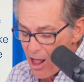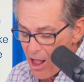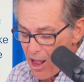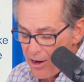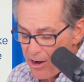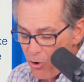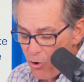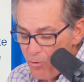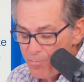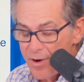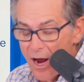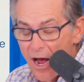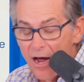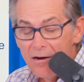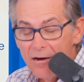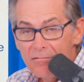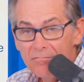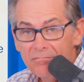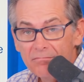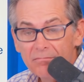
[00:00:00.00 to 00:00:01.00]
I hope
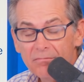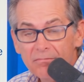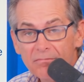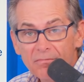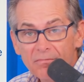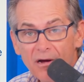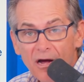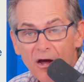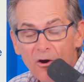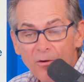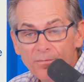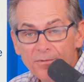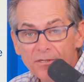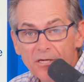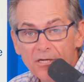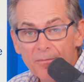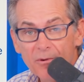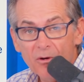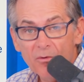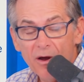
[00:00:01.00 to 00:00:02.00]
not. I hope the
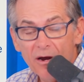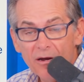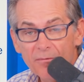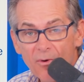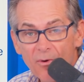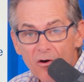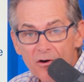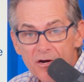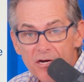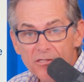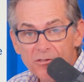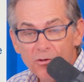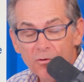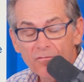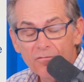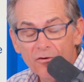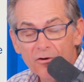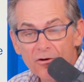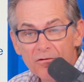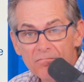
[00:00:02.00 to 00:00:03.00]
Democratic Party is
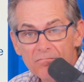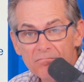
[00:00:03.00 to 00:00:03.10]
over.